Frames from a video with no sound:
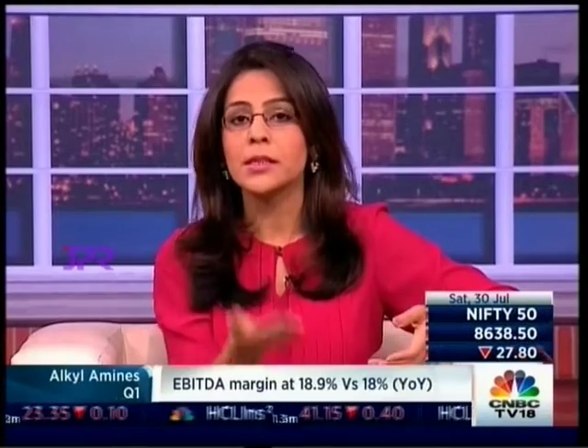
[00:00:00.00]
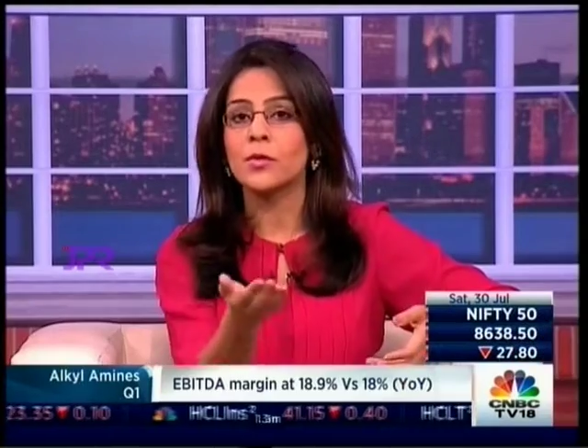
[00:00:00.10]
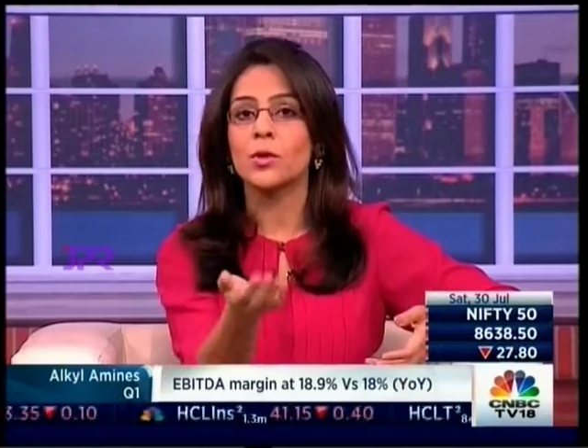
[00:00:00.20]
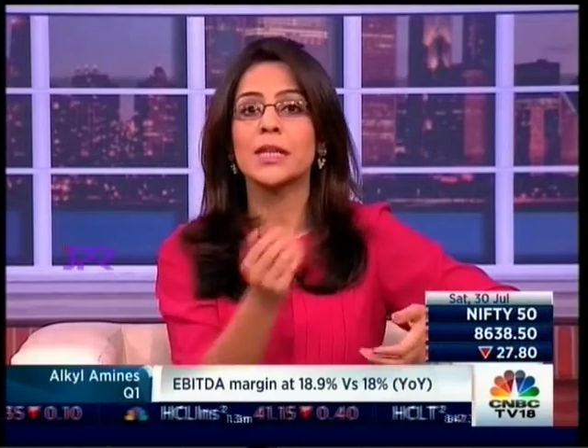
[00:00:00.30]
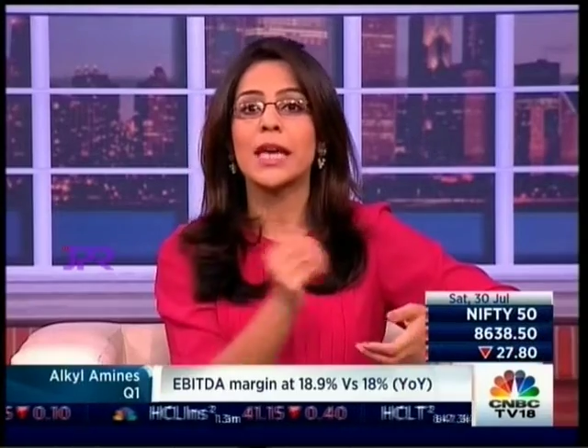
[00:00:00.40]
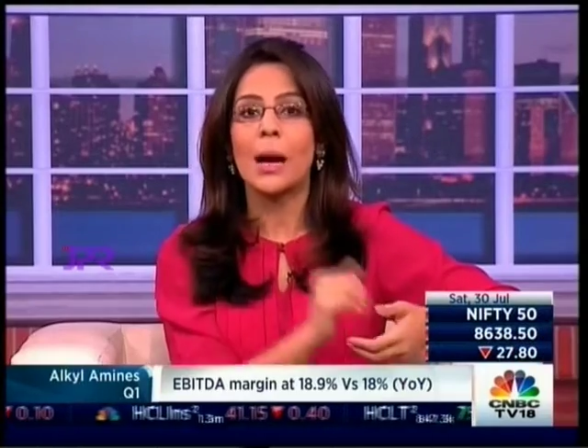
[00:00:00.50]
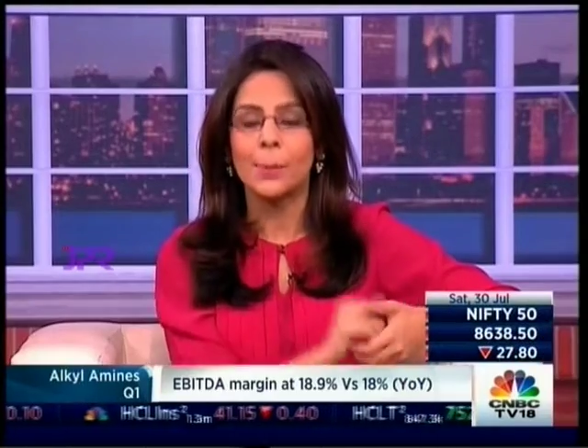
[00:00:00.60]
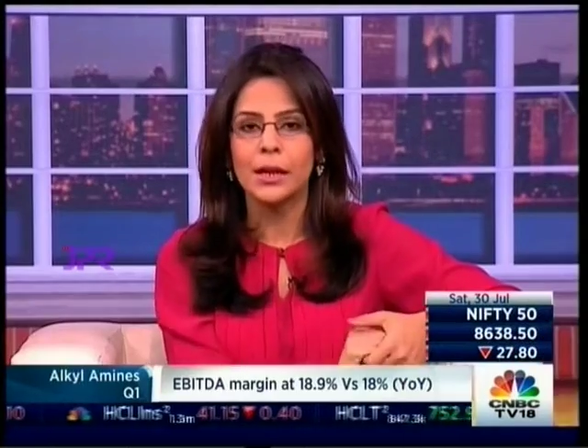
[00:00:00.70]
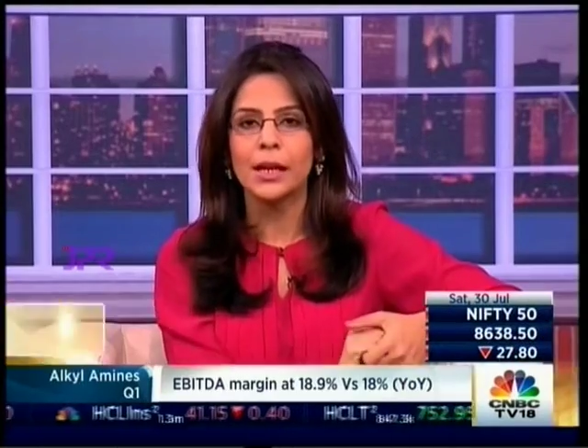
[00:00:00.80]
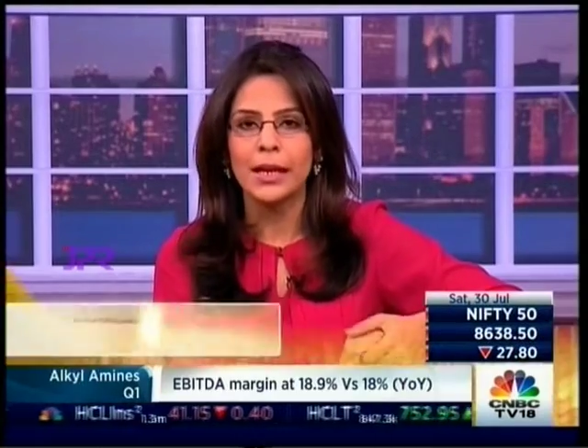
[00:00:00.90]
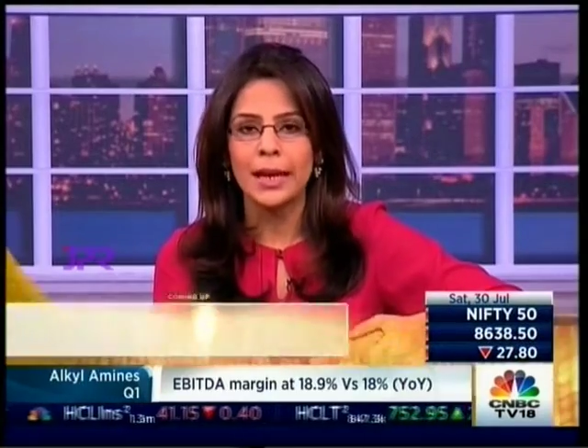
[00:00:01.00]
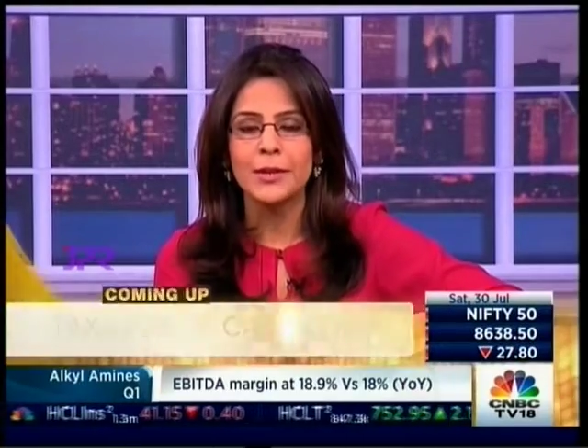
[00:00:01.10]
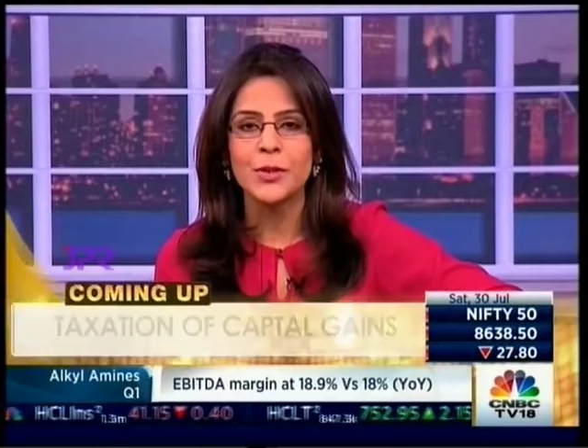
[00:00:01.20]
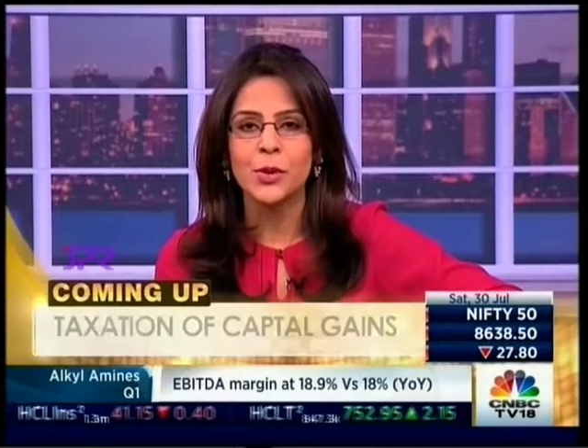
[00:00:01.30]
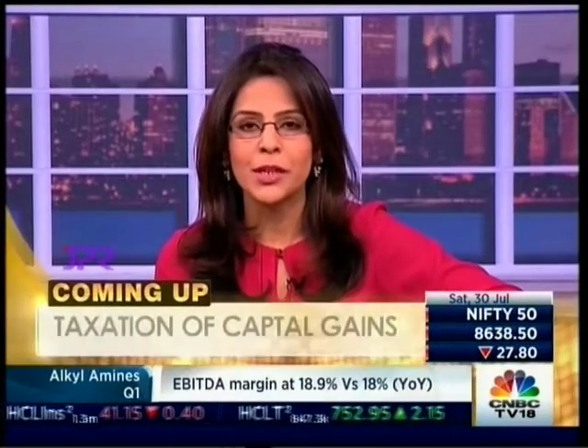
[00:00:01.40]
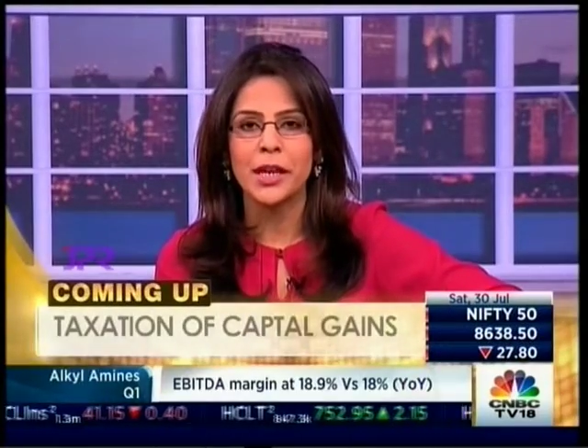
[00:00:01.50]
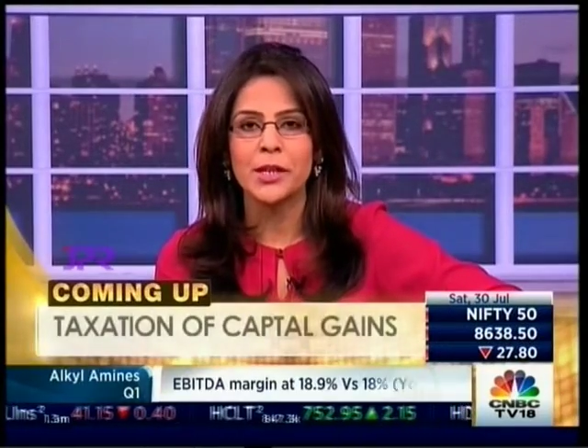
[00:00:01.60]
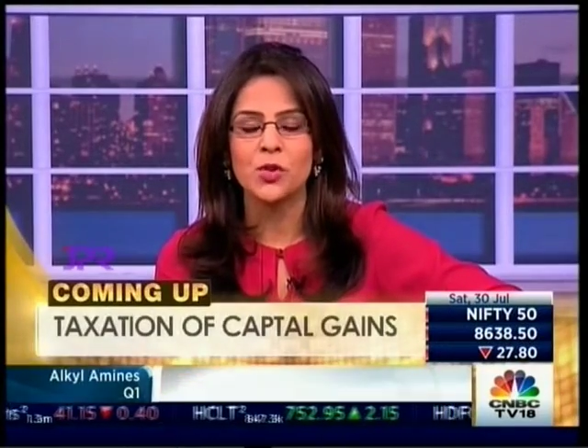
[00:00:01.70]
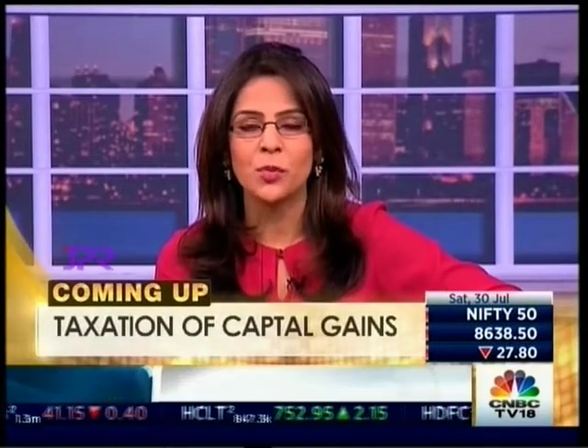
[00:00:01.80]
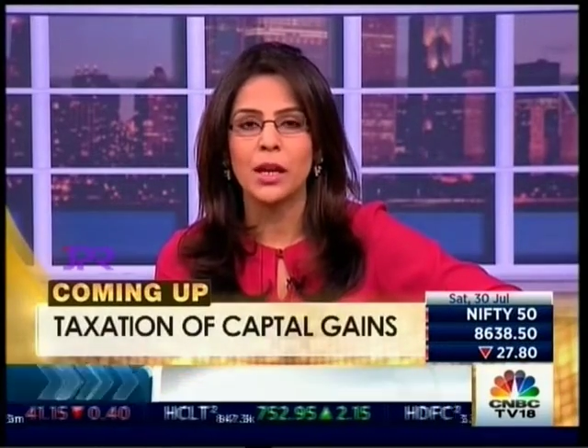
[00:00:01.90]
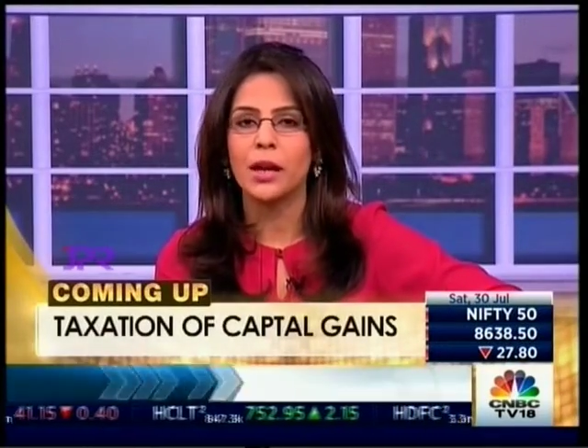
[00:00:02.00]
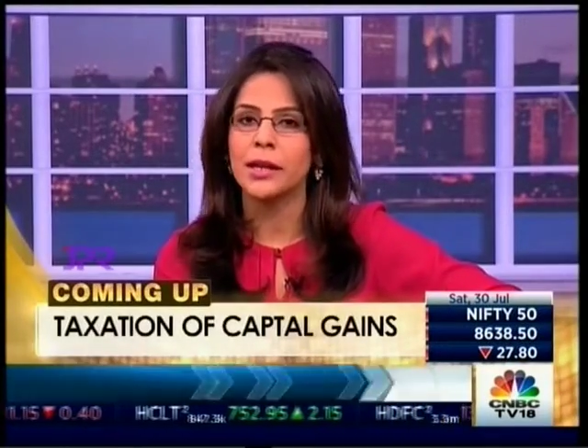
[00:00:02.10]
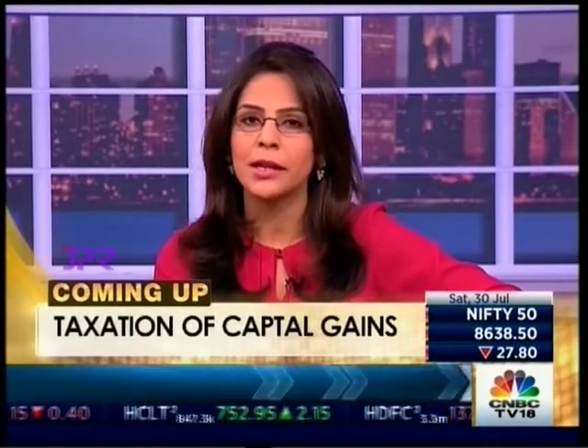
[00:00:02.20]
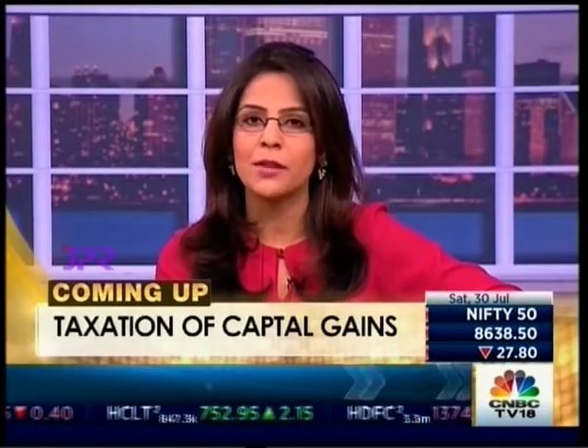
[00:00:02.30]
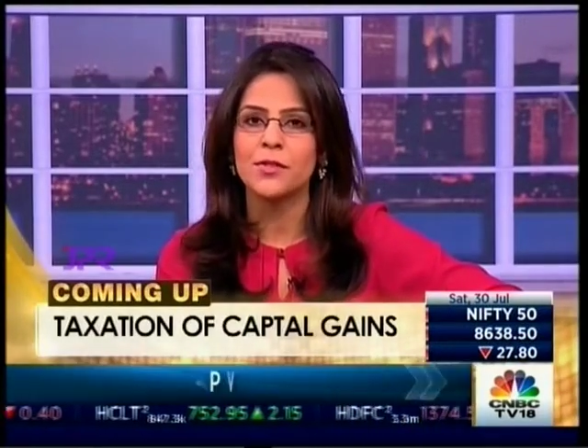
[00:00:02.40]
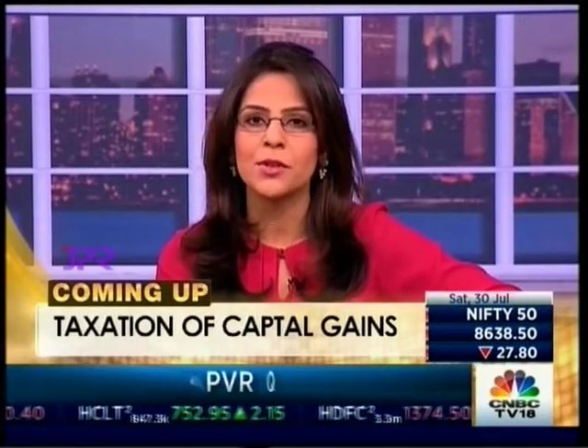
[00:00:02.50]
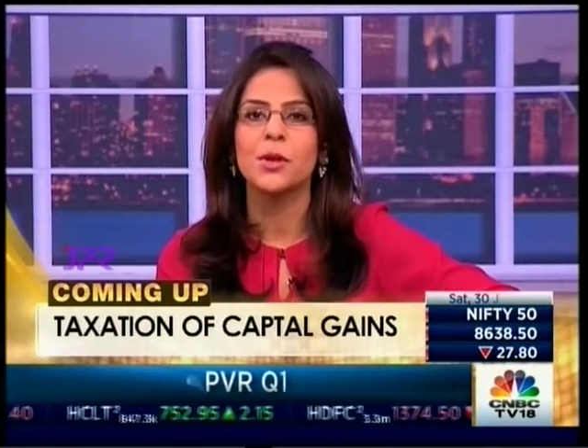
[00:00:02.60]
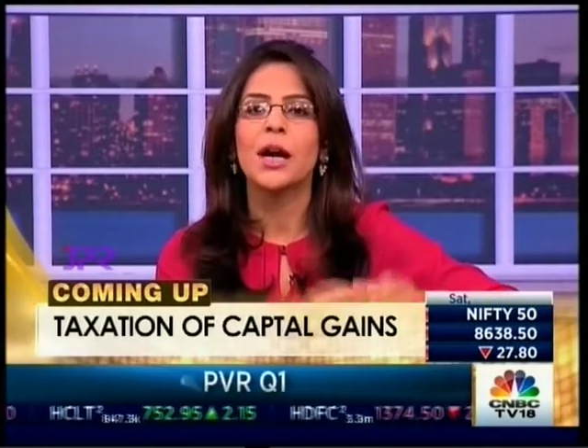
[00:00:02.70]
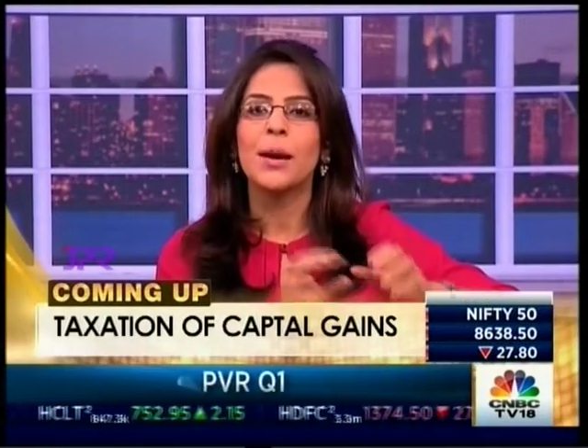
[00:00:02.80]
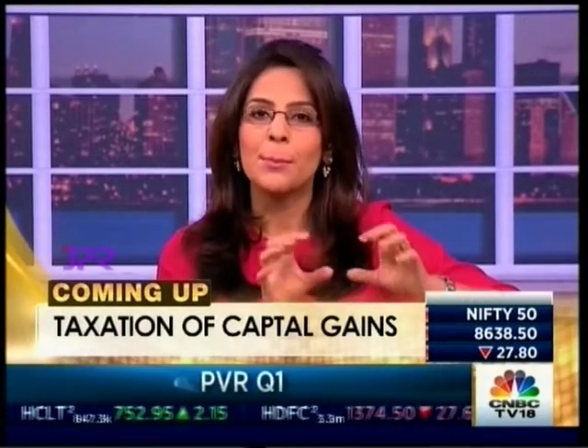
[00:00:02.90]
There's of course capital gains. So in case you've been lucky enough to